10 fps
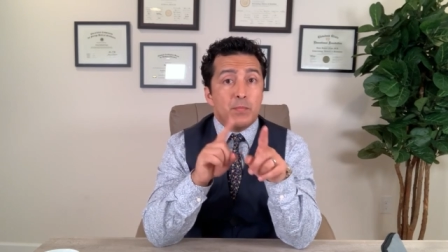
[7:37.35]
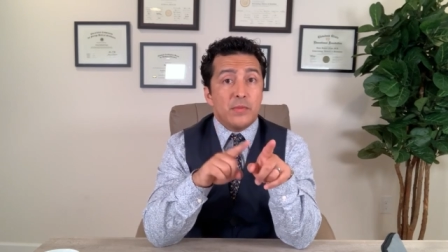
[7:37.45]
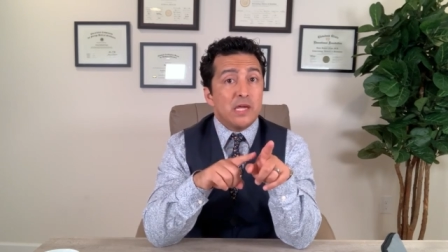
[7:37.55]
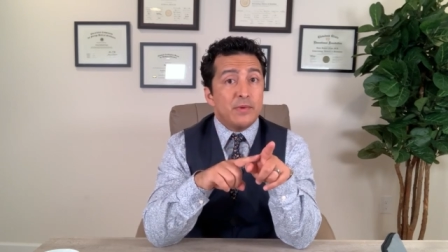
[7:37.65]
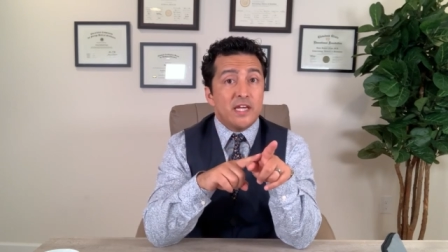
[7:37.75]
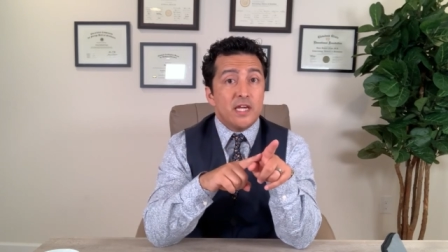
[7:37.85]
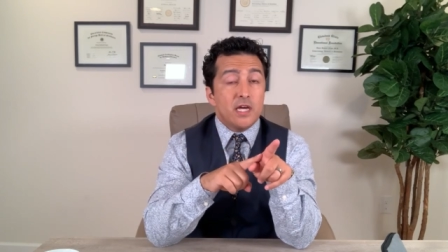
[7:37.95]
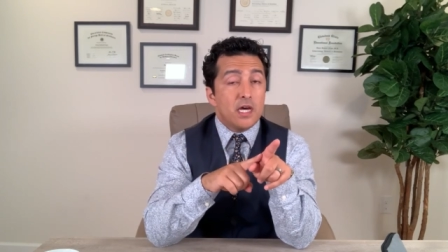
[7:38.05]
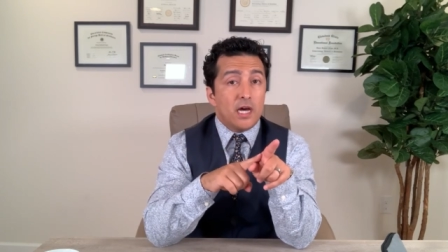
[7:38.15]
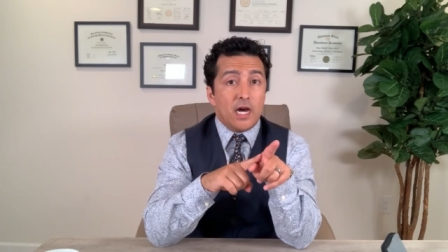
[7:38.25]

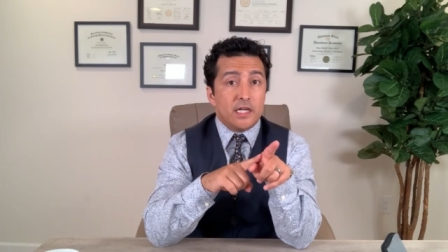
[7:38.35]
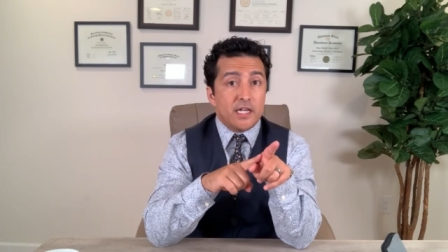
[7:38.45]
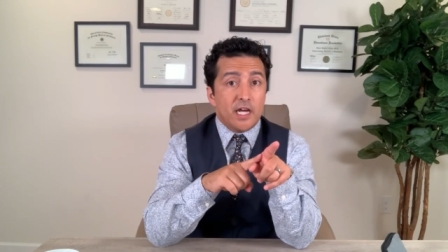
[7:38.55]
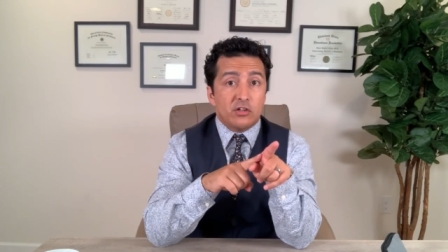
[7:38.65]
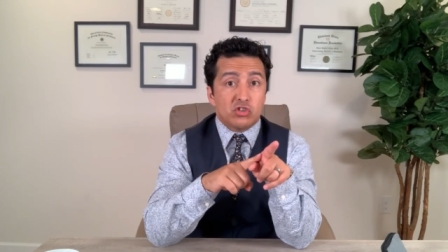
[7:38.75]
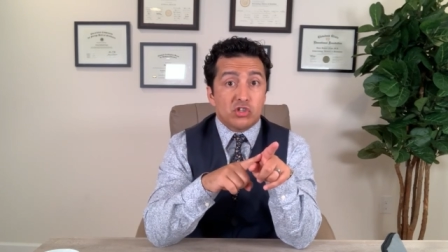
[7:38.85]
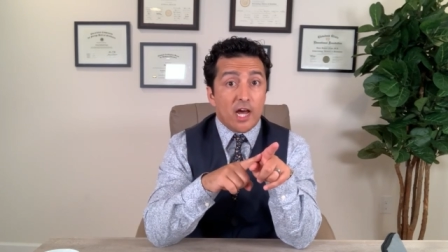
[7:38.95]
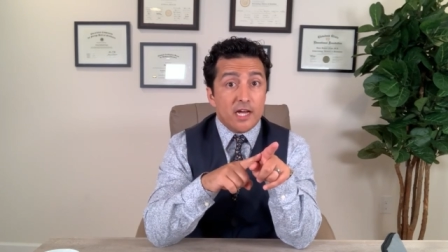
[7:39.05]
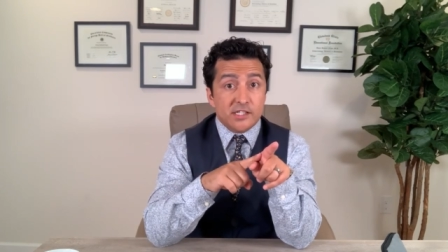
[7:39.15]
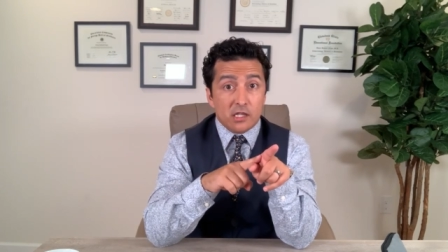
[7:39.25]
Maybe uh, they
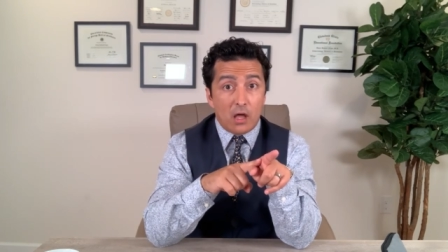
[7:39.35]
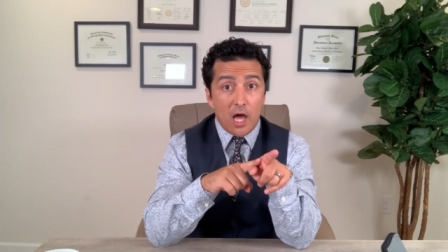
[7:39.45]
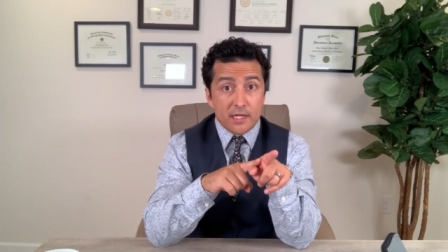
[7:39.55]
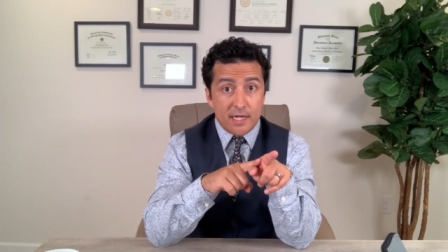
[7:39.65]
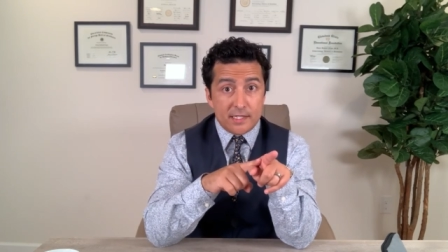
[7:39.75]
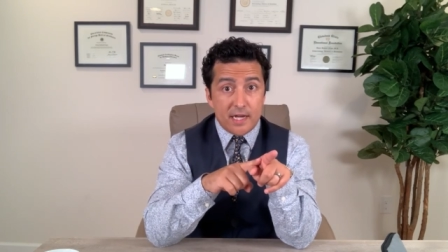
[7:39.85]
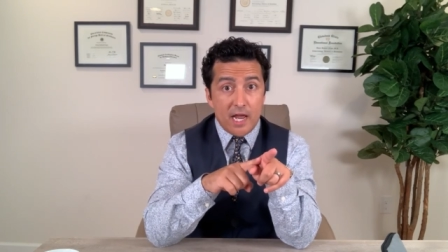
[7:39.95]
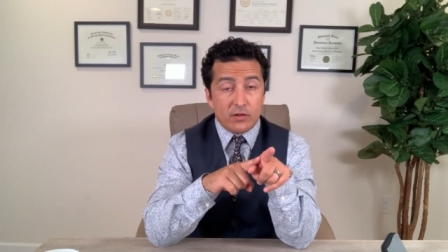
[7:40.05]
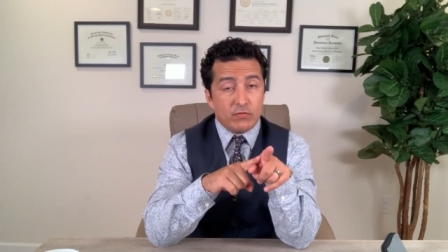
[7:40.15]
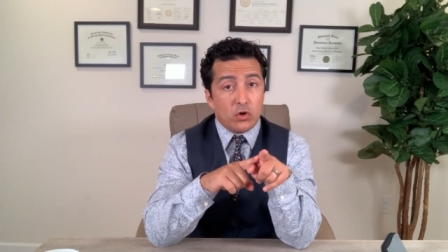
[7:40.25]
exercised a lot that
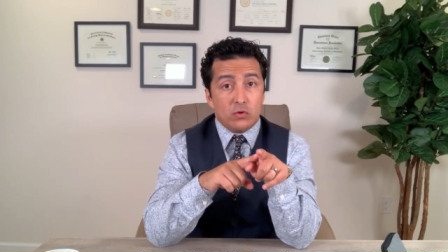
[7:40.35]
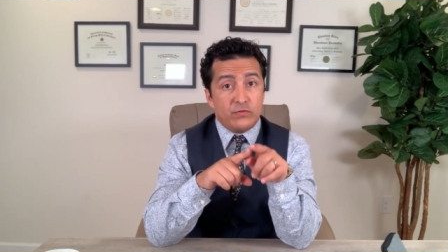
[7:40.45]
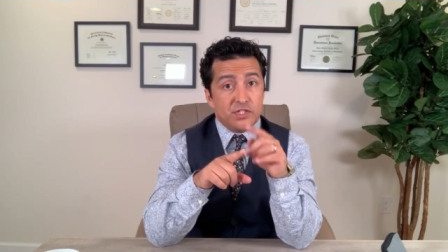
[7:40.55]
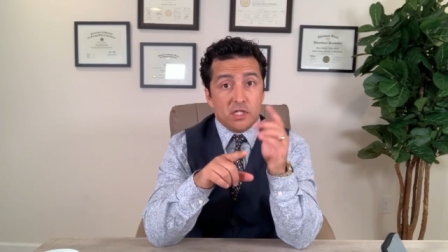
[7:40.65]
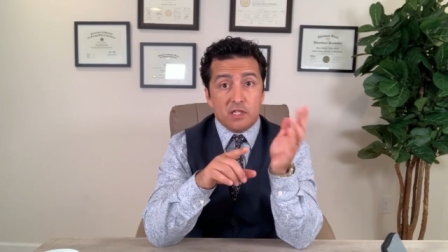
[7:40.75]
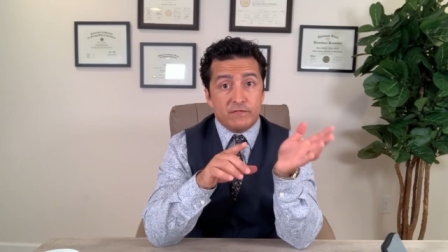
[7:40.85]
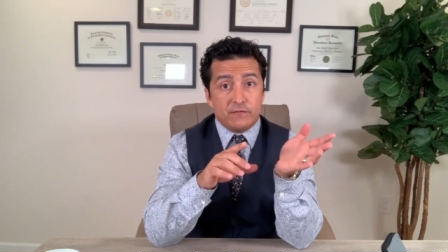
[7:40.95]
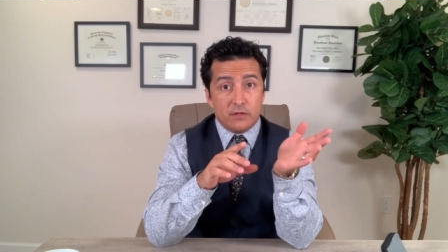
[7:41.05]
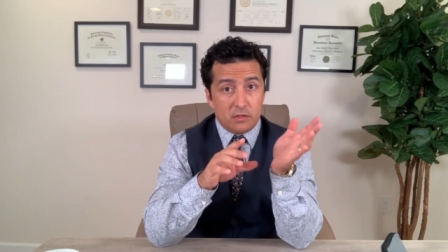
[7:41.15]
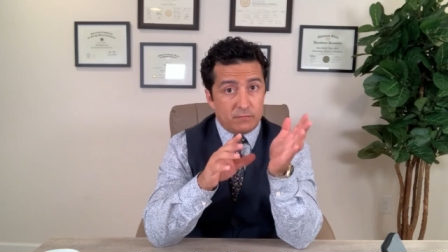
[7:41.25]
day, were physically
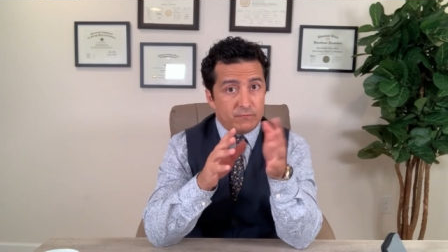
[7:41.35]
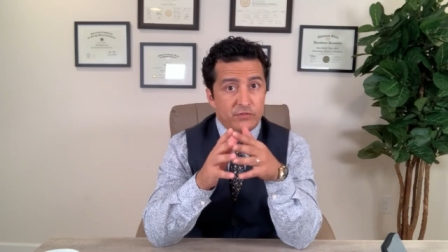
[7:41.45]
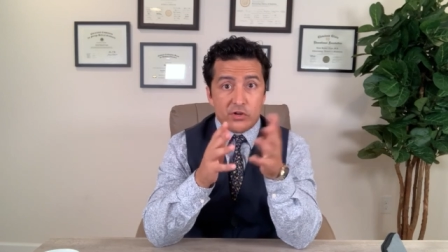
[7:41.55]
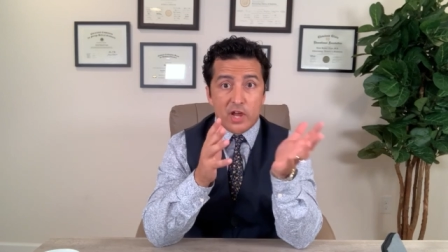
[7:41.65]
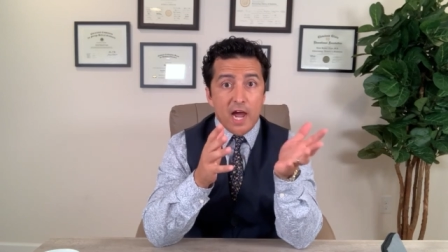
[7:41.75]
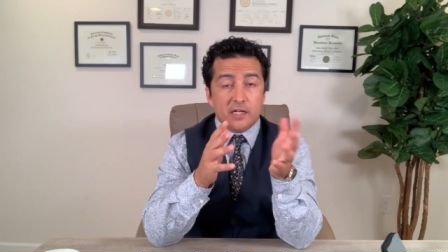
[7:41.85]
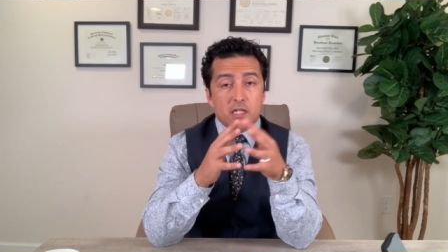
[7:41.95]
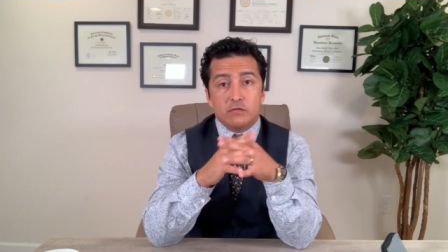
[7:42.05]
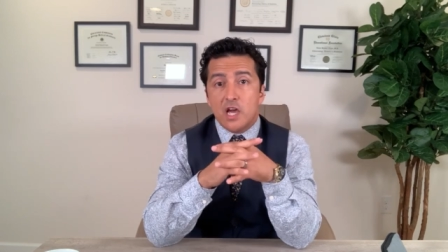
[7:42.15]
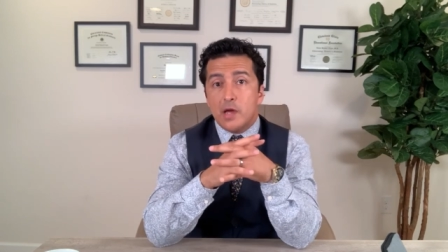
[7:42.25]
uh, very
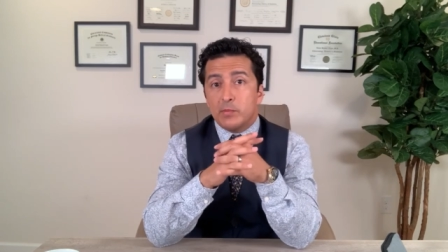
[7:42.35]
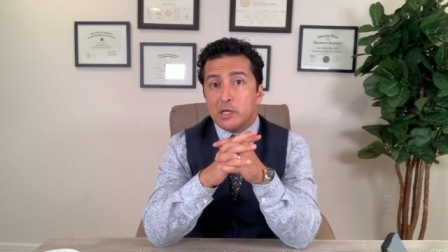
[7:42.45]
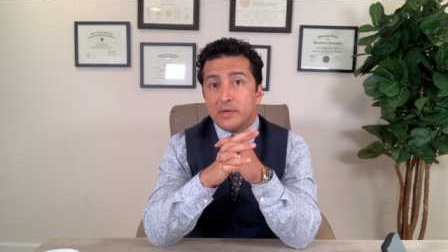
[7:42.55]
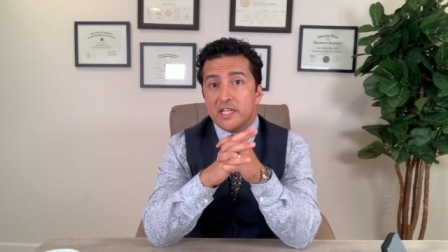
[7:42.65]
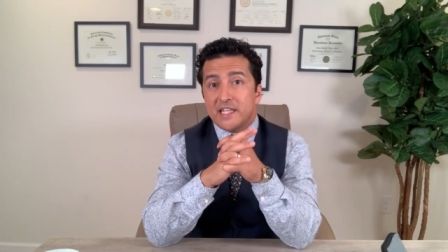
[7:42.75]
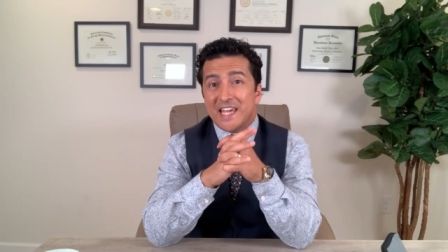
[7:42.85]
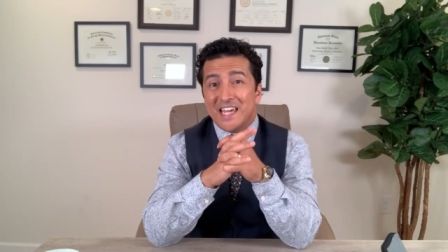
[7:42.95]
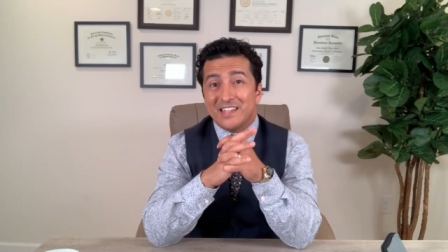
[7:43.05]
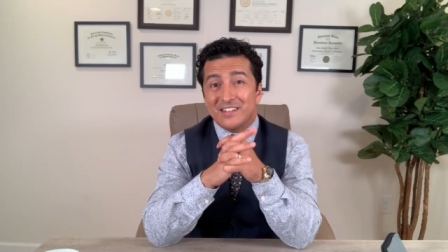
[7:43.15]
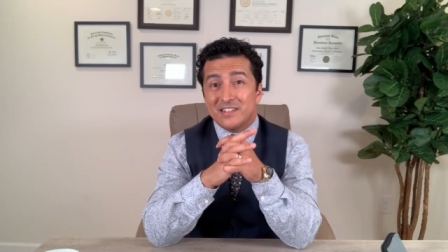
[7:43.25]
active. Maybe
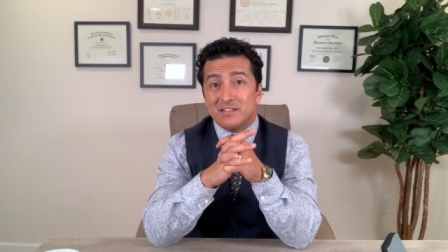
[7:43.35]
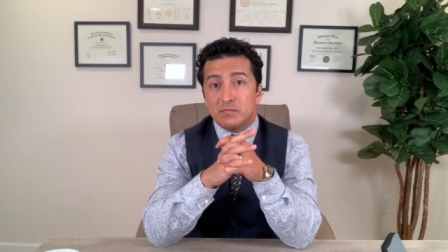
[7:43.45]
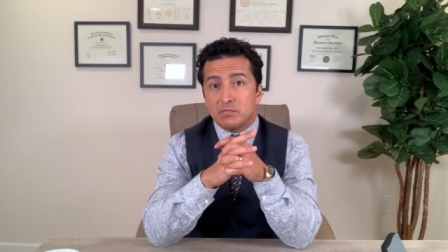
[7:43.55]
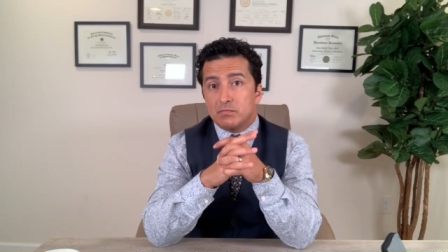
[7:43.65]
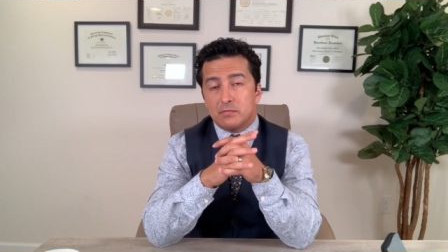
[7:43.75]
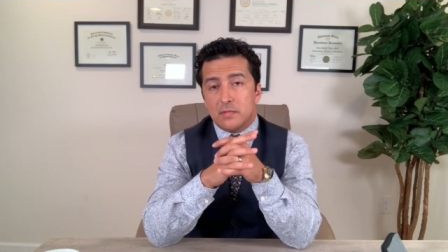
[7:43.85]
they didn't